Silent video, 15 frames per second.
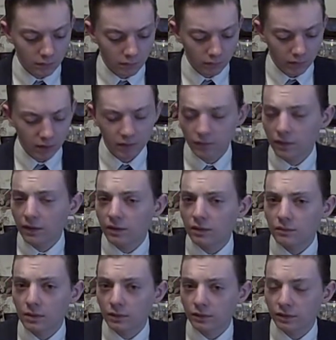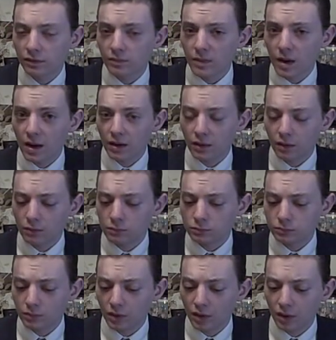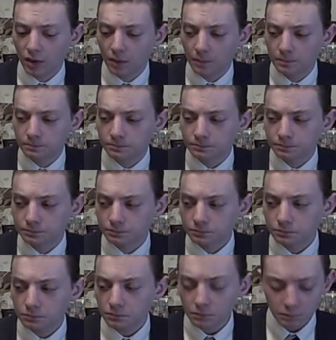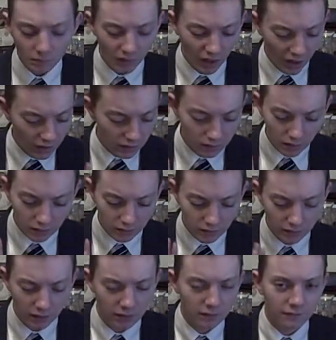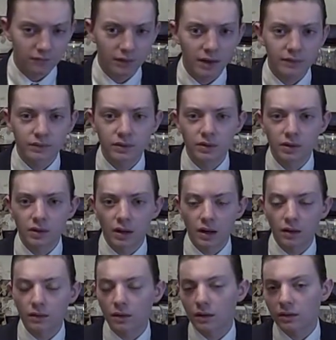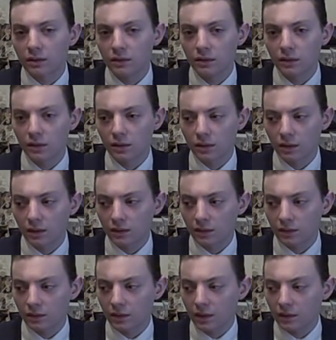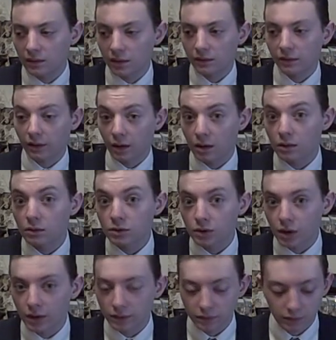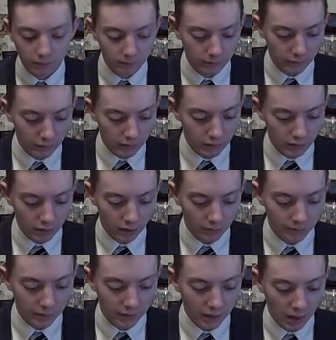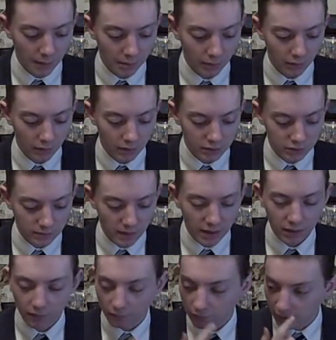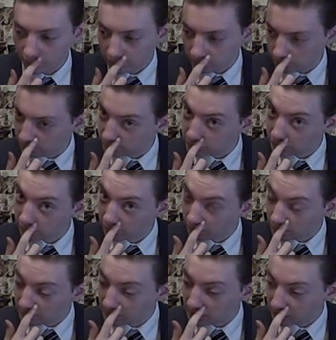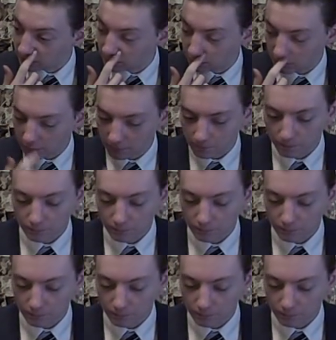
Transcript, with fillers: What I can taste the most is mango. Um, had I not seen the flavor here, had I not seen that it says it tastes like energizing, you know, pineapple, orange, and mango flavor with just the right amount of kick,